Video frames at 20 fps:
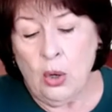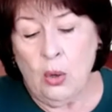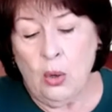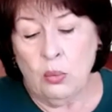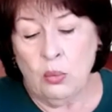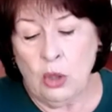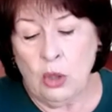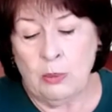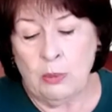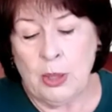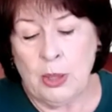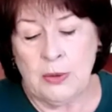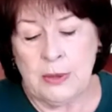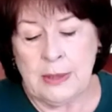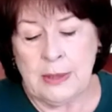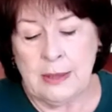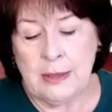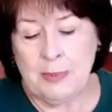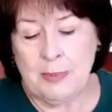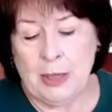Robos
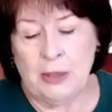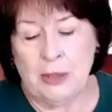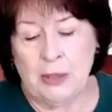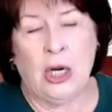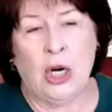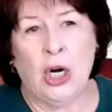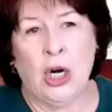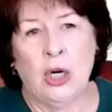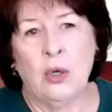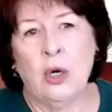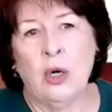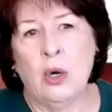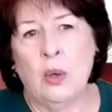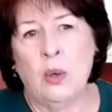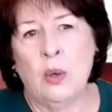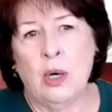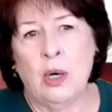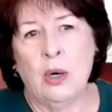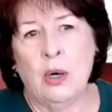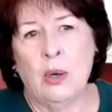is spelled
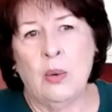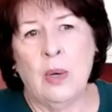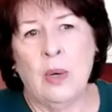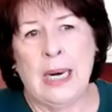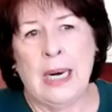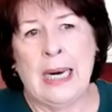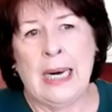Roobos.